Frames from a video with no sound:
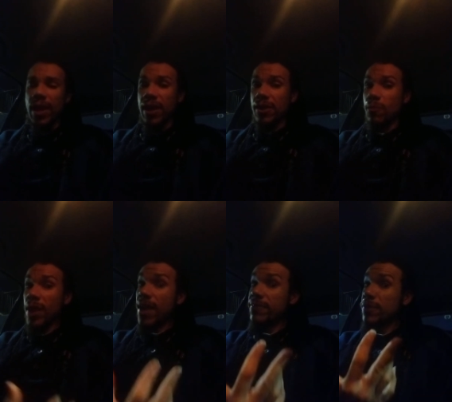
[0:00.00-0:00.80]
You
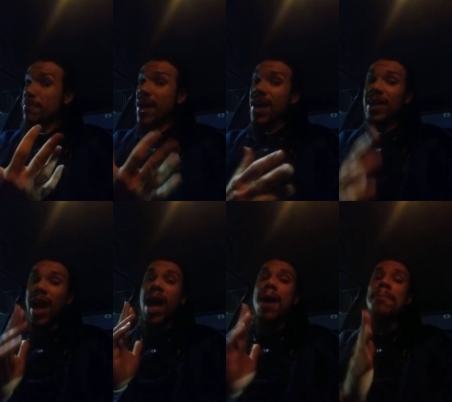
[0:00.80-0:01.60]
wrapped your mark
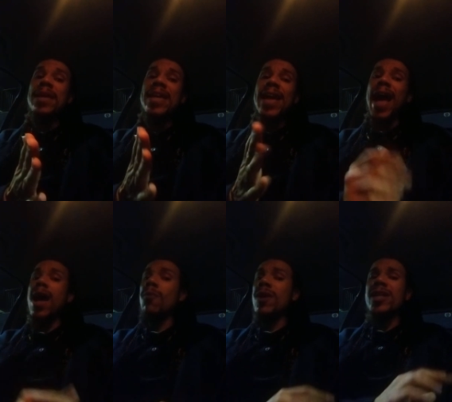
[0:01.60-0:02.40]
on me. I
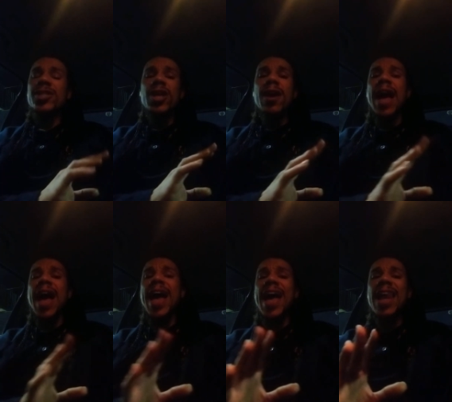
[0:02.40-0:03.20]
want your
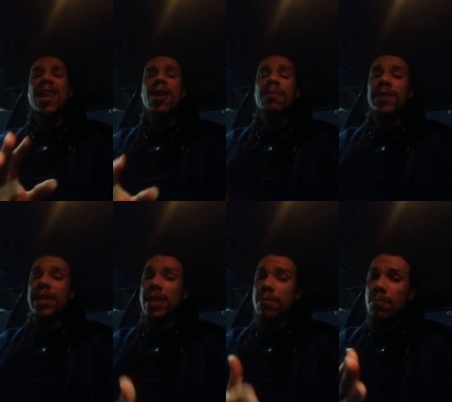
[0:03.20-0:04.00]
high loving
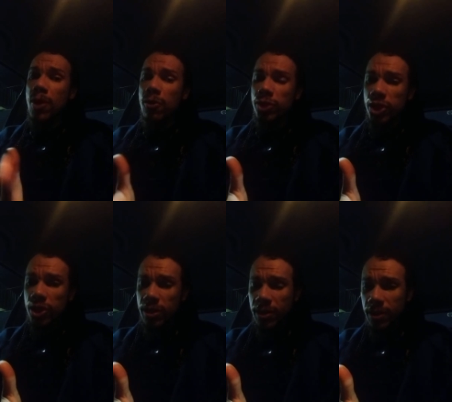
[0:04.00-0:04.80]

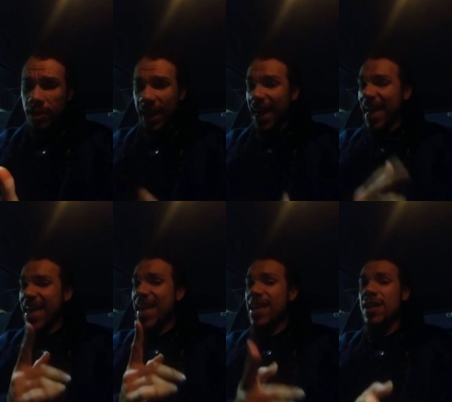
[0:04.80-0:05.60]
emotion
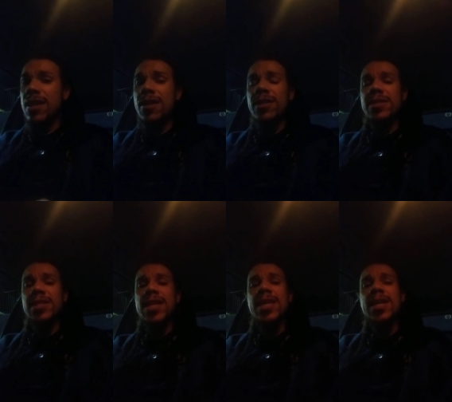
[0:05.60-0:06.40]

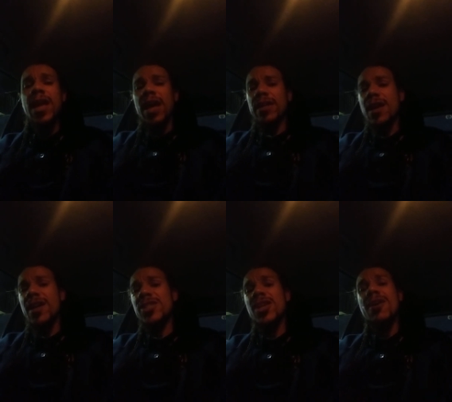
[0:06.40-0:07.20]
endlessly.
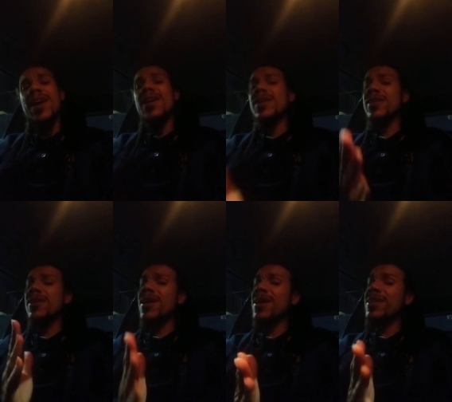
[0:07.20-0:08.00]
Cause you're a
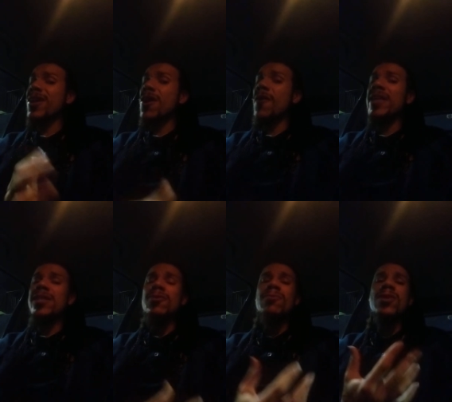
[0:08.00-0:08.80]
good girl and
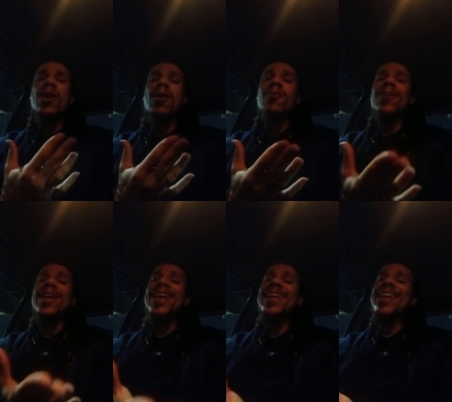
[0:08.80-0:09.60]
you know
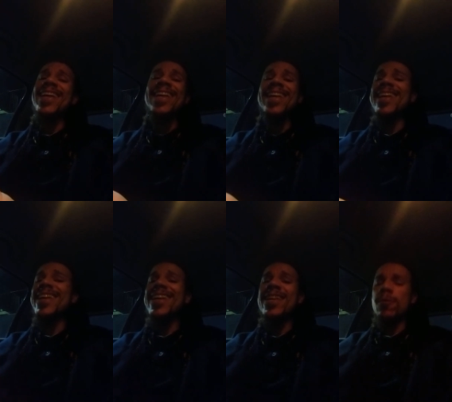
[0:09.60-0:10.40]

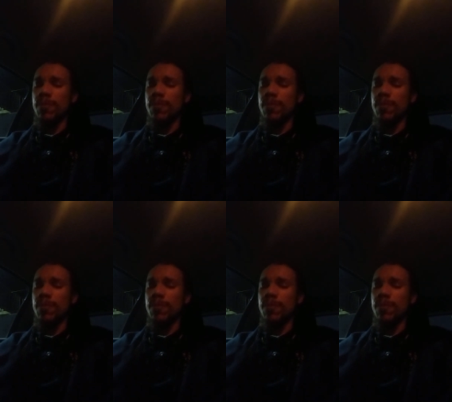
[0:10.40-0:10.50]
it.